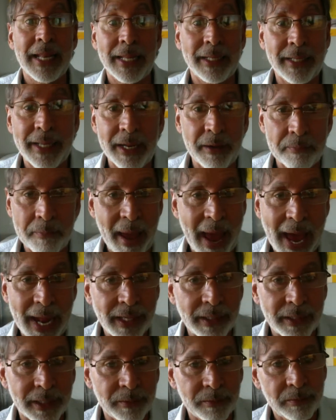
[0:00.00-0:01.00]
Get mad
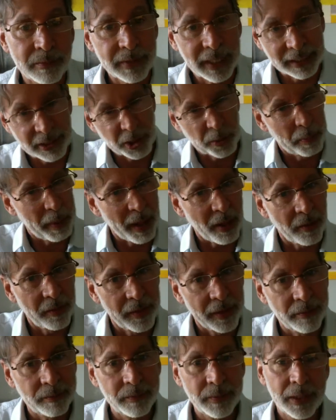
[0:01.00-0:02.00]
at them, expel
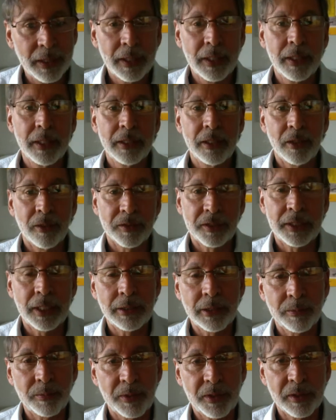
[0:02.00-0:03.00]
them, send
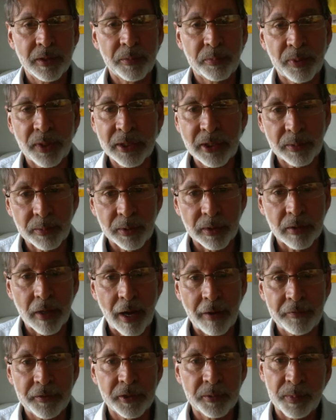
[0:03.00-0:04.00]
them to the principal's office.